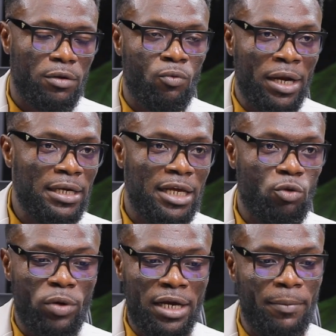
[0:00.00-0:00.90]
One day
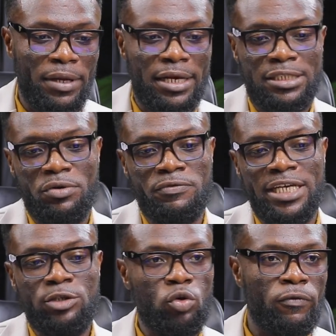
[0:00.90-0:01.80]
you wake up and they say you've
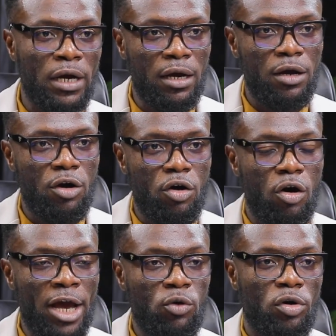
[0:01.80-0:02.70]
changed over.
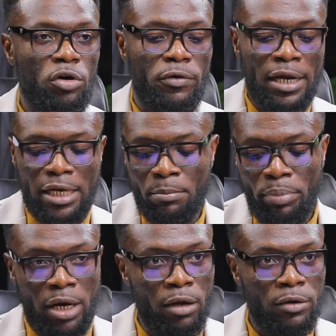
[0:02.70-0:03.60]
Are you going to run in
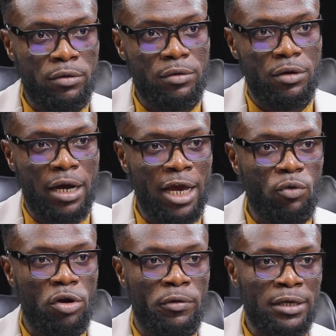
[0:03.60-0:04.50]
parallel? Are you
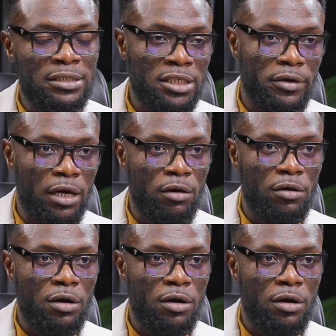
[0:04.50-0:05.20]
going to run serial?